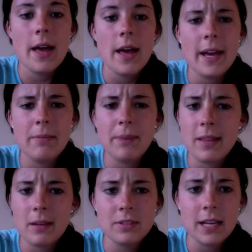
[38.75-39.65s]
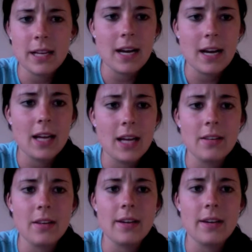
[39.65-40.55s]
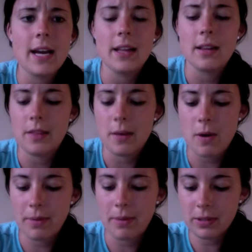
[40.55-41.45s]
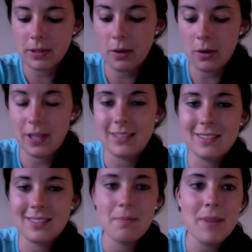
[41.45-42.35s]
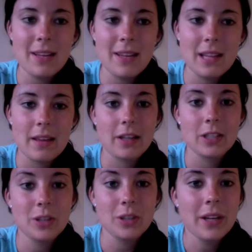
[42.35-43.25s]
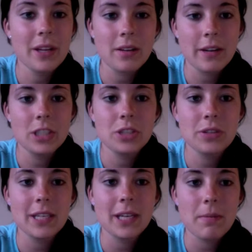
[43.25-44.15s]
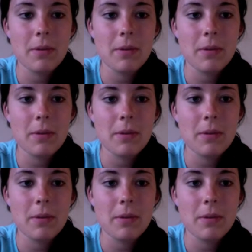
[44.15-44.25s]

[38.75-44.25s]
And by them signing on, they want people to know that it doesn't mean that they're condoning underage drinking,